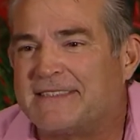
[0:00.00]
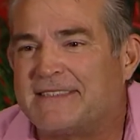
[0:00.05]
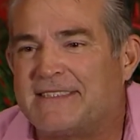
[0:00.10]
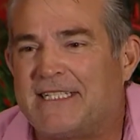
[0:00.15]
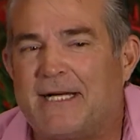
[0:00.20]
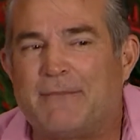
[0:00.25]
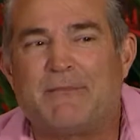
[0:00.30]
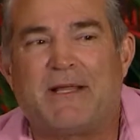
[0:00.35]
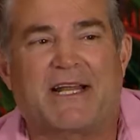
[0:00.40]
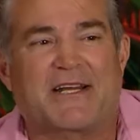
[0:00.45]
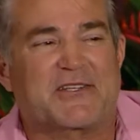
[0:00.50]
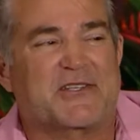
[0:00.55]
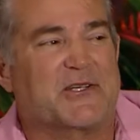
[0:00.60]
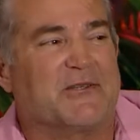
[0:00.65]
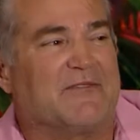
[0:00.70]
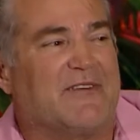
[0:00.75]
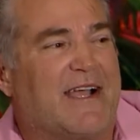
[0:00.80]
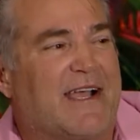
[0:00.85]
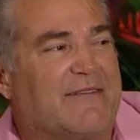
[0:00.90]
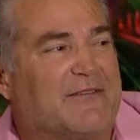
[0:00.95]
I'm not a
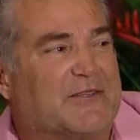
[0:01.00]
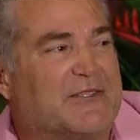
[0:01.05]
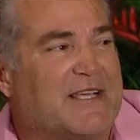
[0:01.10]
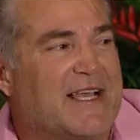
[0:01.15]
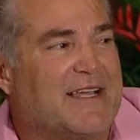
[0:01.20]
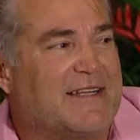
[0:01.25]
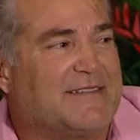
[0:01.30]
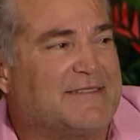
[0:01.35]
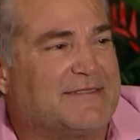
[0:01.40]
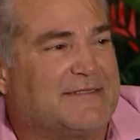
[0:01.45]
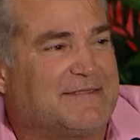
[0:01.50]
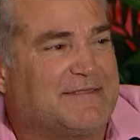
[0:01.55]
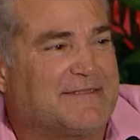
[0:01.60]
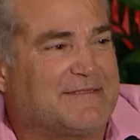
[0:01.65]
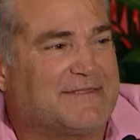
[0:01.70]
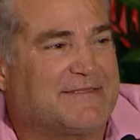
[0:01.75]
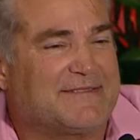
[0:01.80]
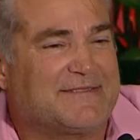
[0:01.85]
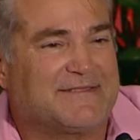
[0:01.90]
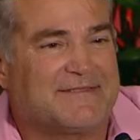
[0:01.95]
survivor yet.
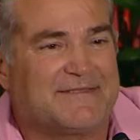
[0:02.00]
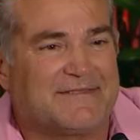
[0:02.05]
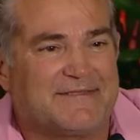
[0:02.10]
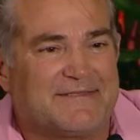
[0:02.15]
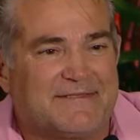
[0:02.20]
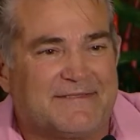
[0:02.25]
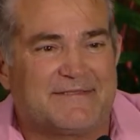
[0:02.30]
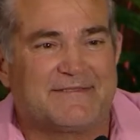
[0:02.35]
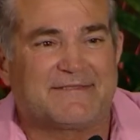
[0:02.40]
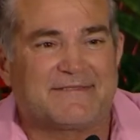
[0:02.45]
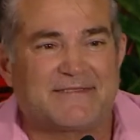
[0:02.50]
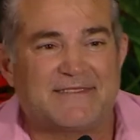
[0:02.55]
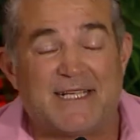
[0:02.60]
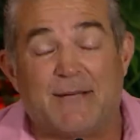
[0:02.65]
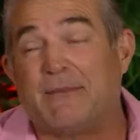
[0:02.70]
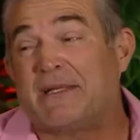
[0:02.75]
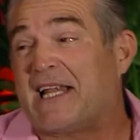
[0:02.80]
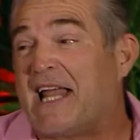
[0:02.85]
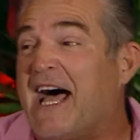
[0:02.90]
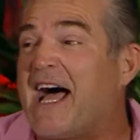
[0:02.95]

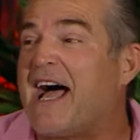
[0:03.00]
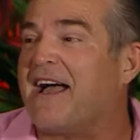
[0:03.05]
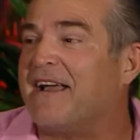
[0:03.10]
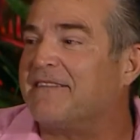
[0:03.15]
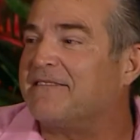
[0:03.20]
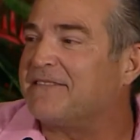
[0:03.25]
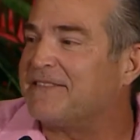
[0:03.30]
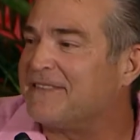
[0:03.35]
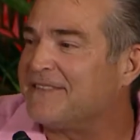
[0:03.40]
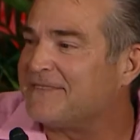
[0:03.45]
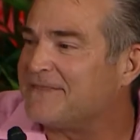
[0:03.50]
I'm alive,